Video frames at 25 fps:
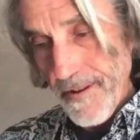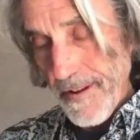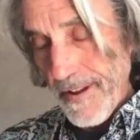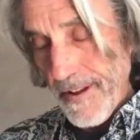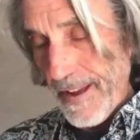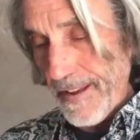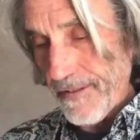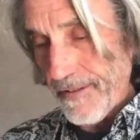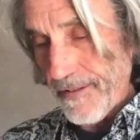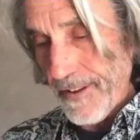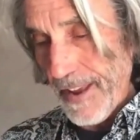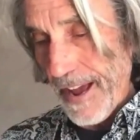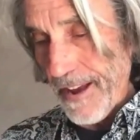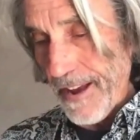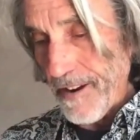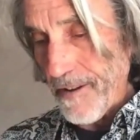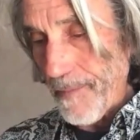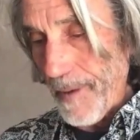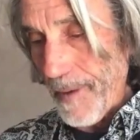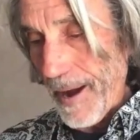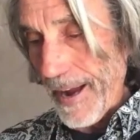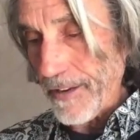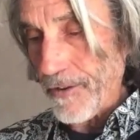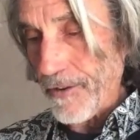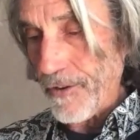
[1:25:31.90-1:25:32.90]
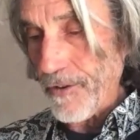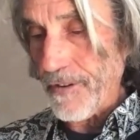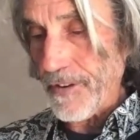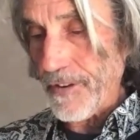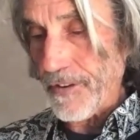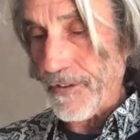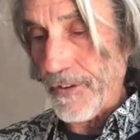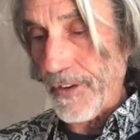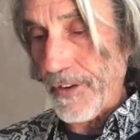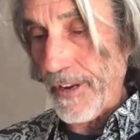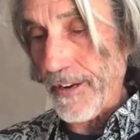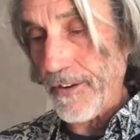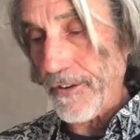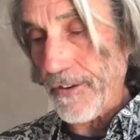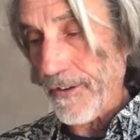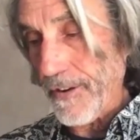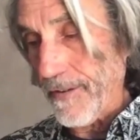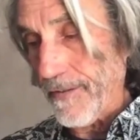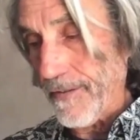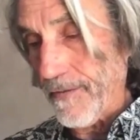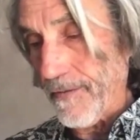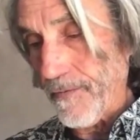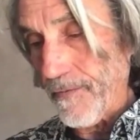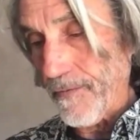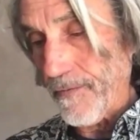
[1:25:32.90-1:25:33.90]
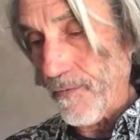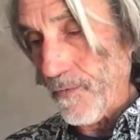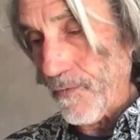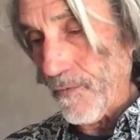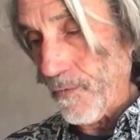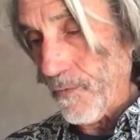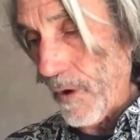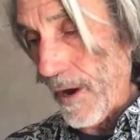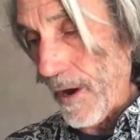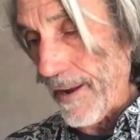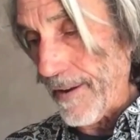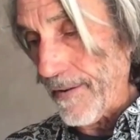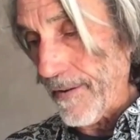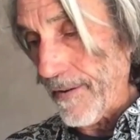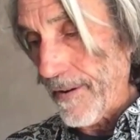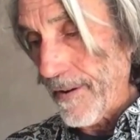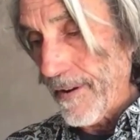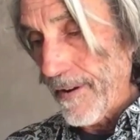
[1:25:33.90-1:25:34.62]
it's out of my jurisdiction what